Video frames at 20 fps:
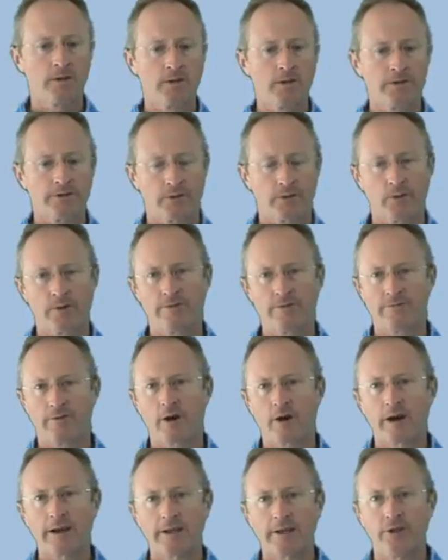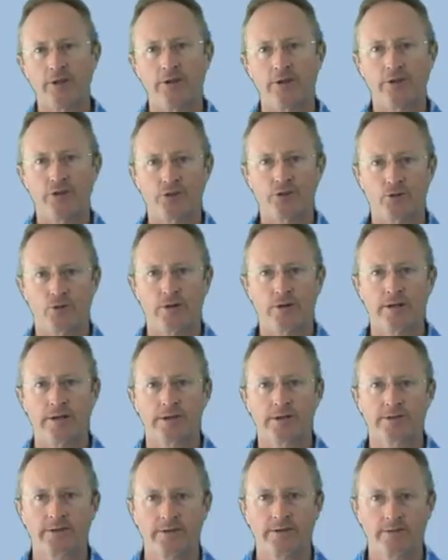So we're inviting you to join
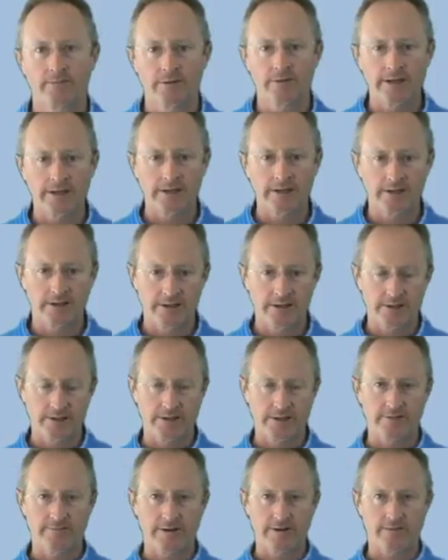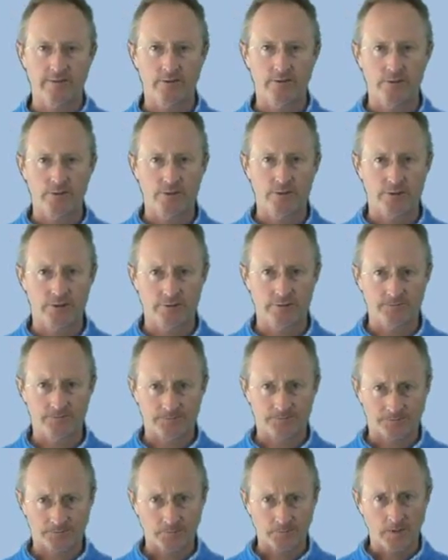us in the reconditioning revolution.
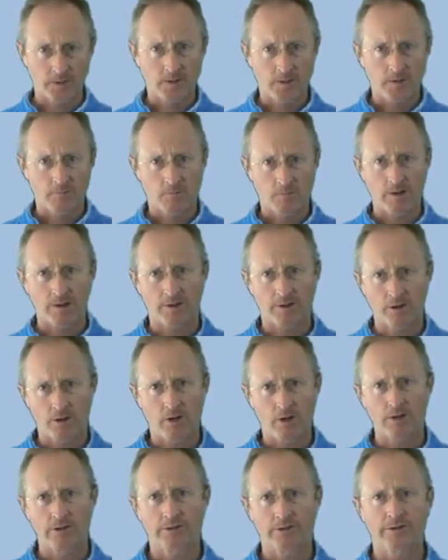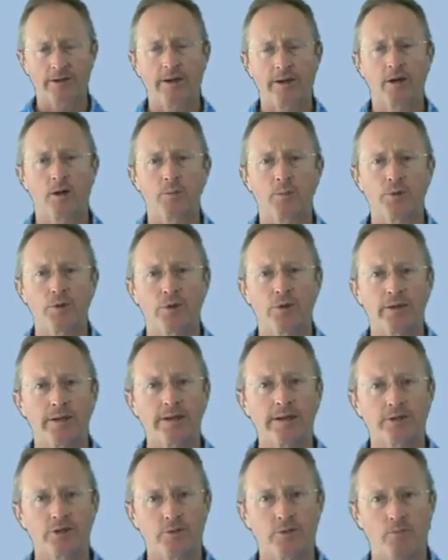My goal is to help you to
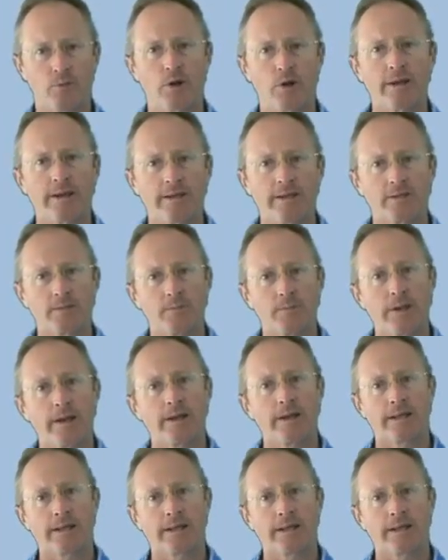get your body into better